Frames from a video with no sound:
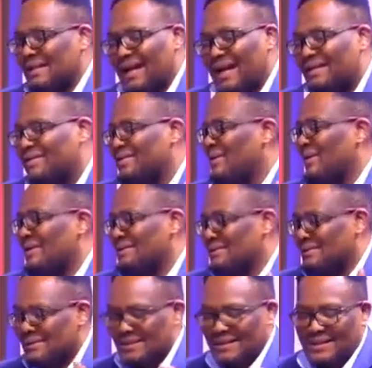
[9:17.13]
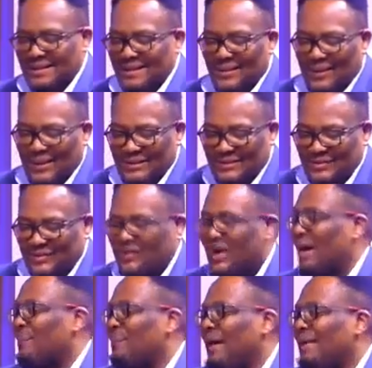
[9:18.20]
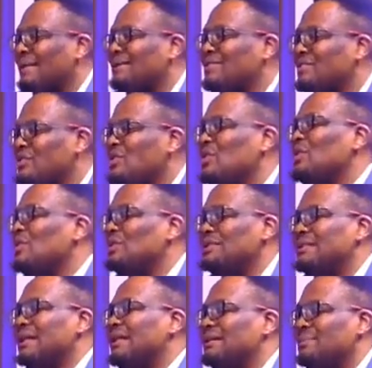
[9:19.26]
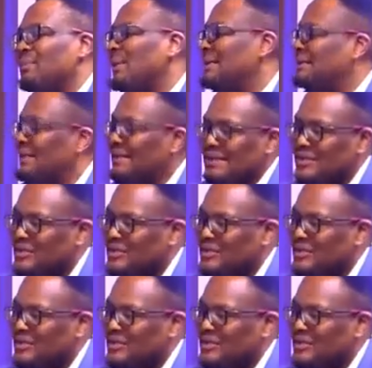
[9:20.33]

The country was struck by this huge debt burden,